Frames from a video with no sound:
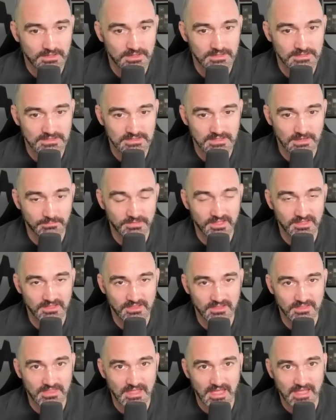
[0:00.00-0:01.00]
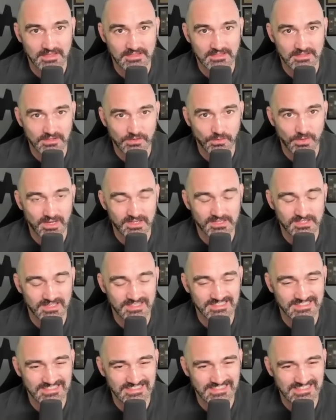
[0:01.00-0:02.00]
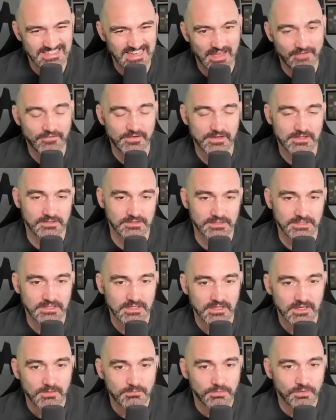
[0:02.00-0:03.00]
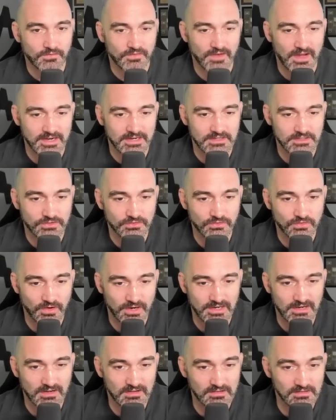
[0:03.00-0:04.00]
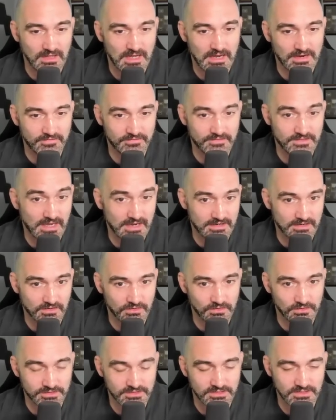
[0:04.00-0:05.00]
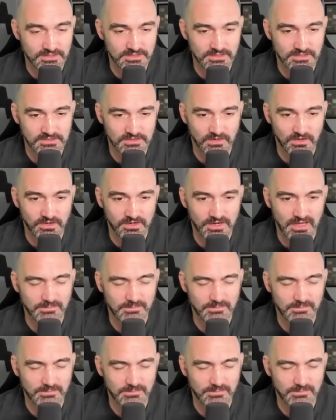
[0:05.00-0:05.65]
is something that the U.S. has definitely provided Ukraine a lot of technical assistance on.